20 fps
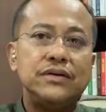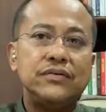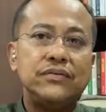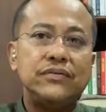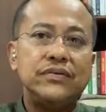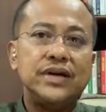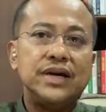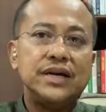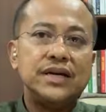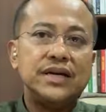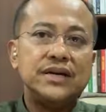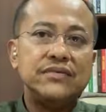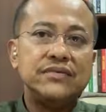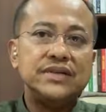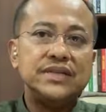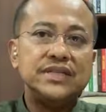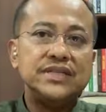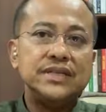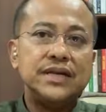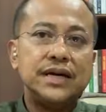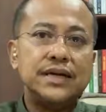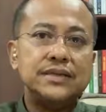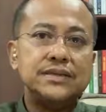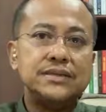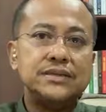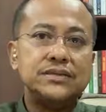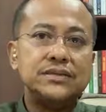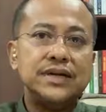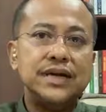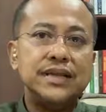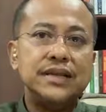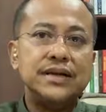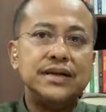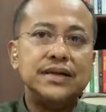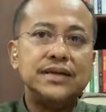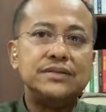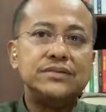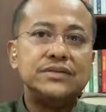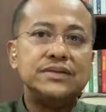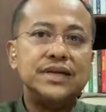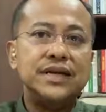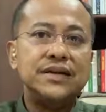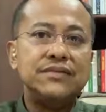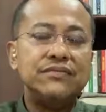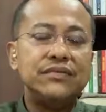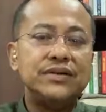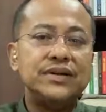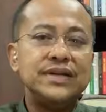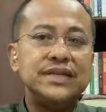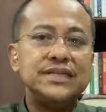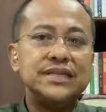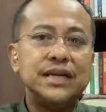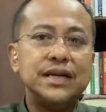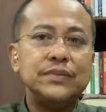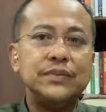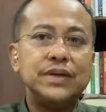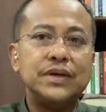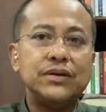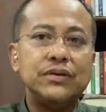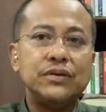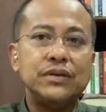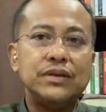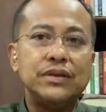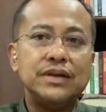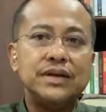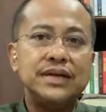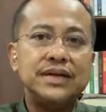We are given a chance to gather here today for the Islamic Youth